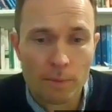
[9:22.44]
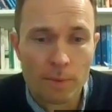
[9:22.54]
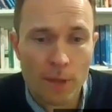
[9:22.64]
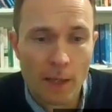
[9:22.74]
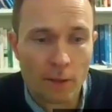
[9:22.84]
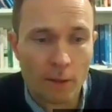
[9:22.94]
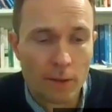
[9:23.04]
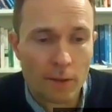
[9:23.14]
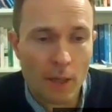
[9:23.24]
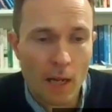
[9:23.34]

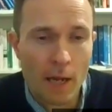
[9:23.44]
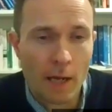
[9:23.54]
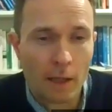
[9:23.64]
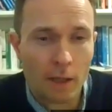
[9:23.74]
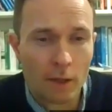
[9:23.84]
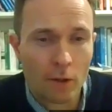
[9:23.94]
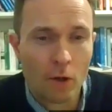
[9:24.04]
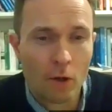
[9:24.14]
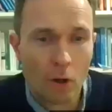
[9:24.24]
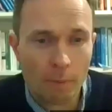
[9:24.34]
sectors. Your
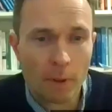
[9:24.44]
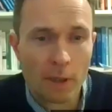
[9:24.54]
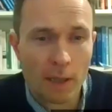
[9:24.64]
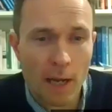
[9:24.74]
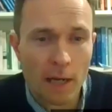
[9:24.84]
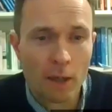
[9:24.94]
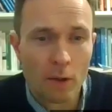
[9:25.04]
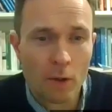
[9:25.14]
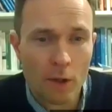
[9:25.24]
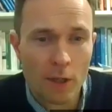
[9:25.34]
corporate
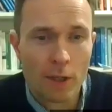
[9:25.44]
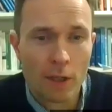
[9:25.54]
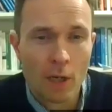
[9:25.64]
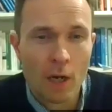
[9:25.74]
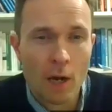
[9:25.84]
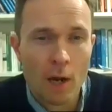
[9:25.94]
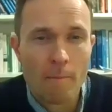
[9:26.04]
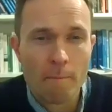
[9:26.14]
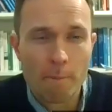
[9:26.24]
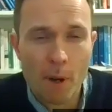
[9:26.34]
landlord,
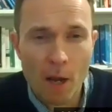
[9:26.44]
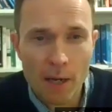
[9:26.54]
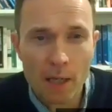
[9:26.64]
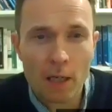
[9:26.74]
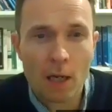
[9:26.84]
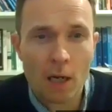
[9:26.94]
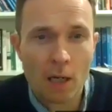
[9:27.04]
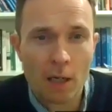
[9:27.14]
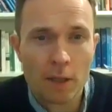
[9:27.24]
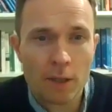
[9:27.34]
by and
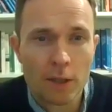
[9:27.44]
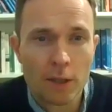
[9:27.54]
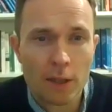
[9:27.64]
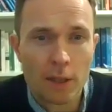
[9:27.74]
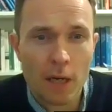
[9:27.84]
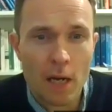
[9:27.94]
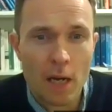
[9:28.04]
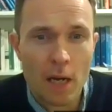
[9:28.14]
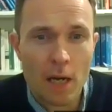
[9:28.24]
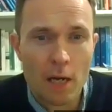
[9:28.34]
large,
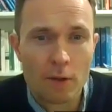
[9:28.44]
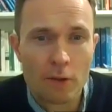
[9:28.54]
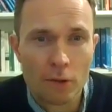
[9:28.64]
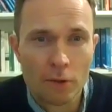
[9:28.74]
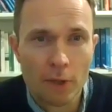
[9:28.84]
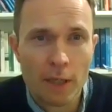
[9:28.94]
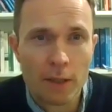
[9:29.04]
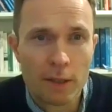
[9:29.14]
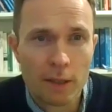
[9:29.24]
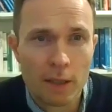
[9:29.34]
through
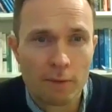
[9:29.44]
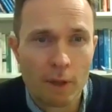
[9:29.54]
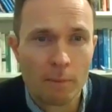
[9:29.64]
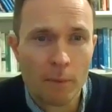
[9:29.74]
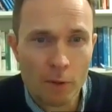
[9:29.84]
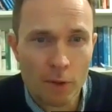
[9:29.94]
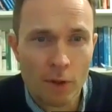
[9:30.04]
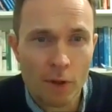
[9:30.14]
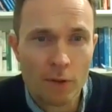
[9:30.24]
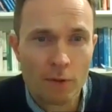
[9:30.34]
REITs, given that most of
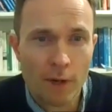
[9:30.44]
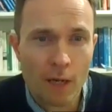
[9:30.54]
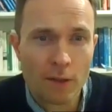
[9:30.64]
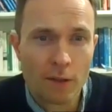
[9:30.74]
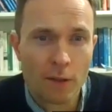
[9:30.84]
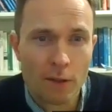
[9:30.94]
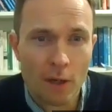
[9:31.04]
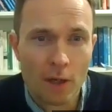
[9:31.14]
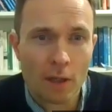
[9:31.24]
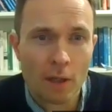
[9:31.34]
those investors
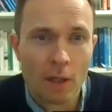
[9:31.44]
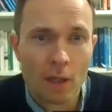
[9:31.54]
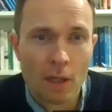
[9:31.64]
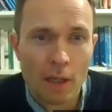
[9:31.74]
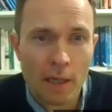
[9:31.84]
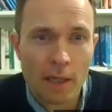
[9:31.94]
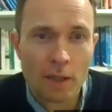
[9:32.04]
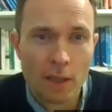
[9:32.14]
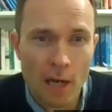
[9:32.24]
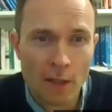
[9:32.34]
are
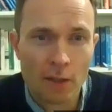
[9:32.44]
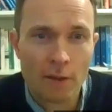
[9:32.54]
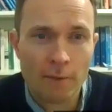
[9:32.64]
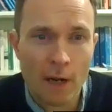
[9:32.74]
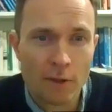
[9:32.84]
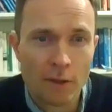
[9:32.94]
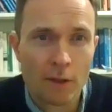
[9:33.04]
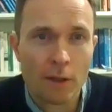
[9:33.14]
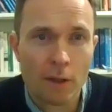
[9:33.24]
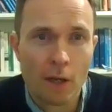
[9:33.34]
international
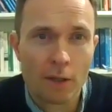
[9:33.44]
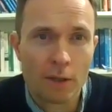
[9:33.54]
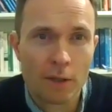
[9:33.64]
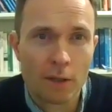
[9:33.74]
investors, they're not